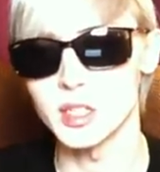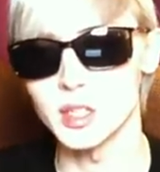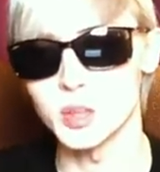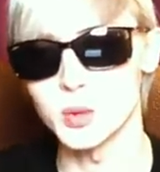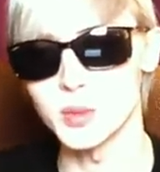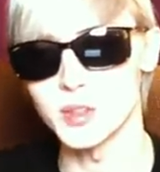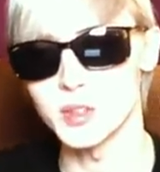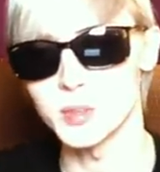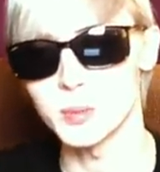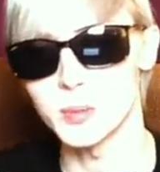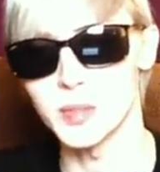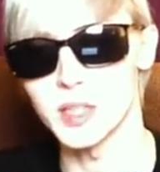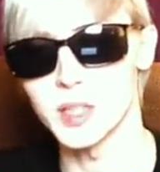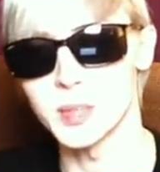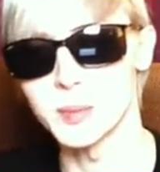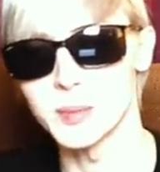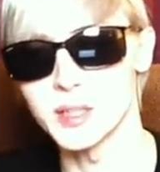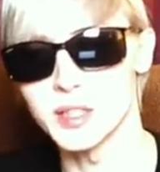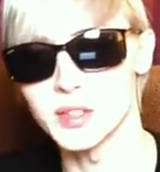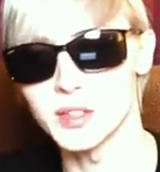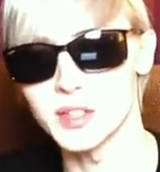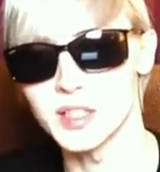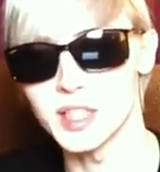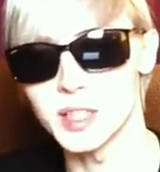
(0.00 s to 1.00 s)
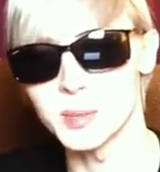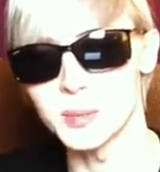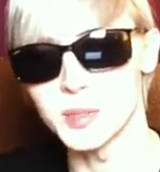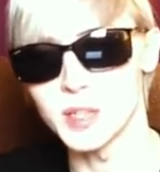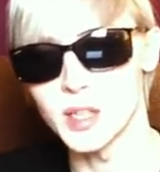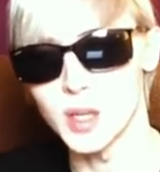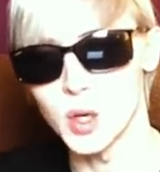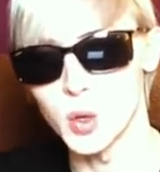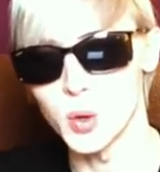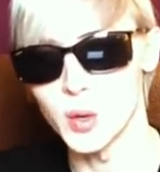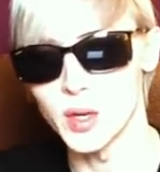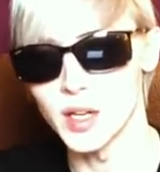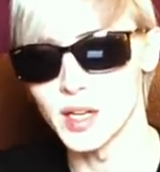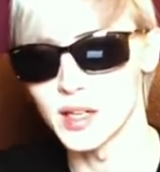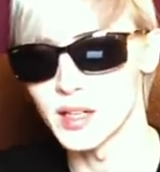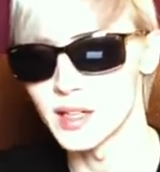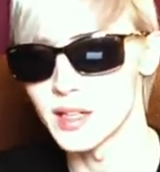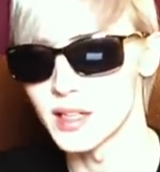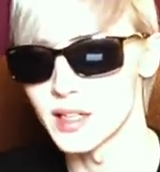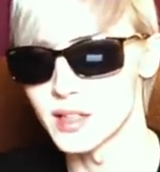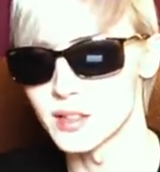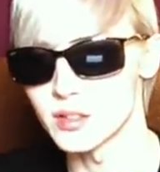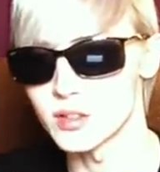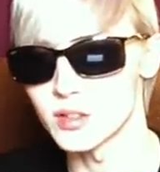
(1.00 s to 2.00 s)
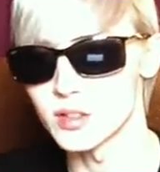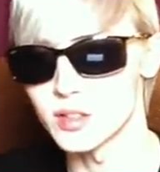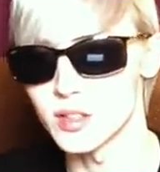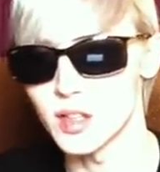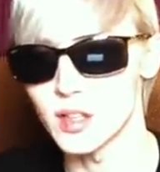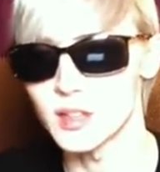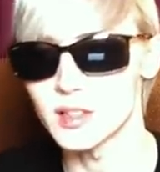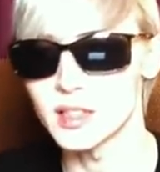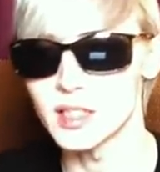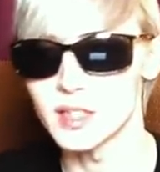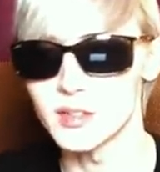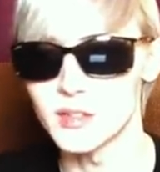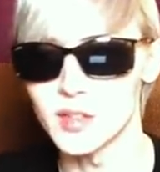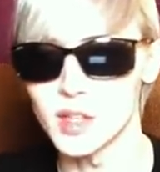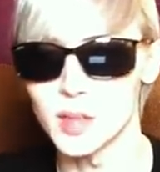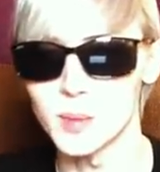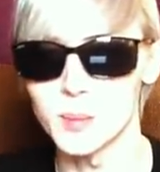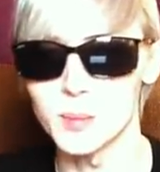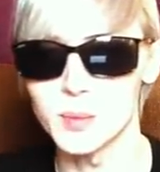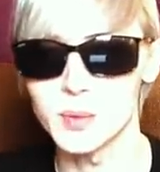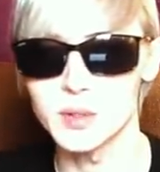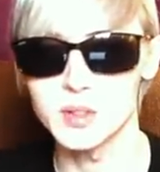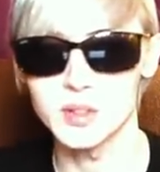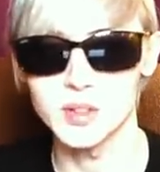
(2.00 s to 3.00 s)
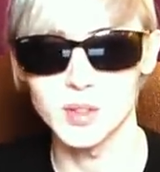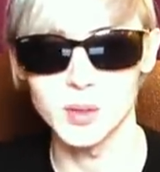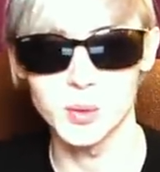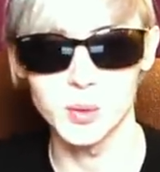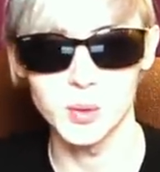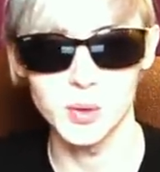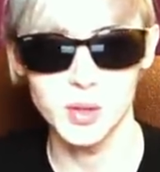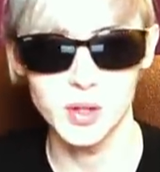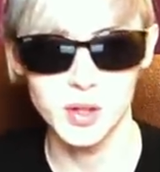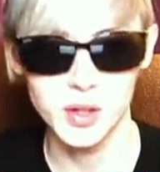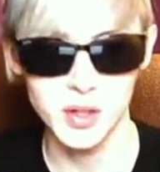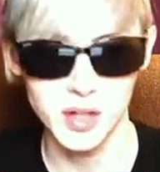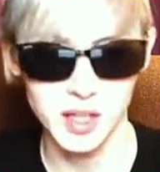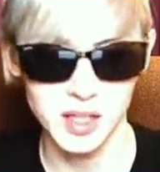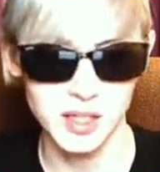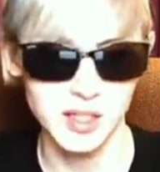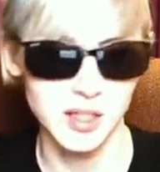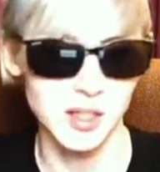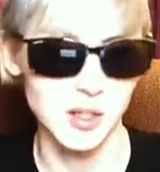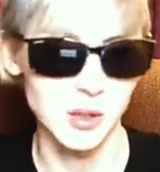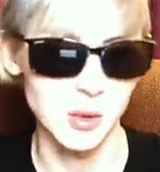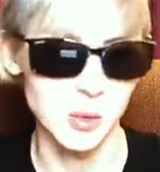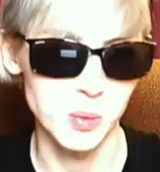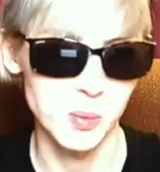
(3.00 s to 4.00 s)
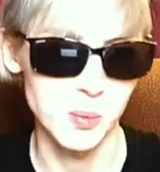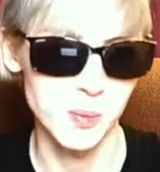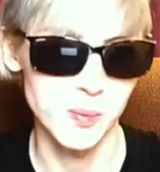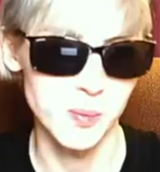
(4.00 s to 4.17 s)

and you inspire me to keep going and to not give up. So thank you.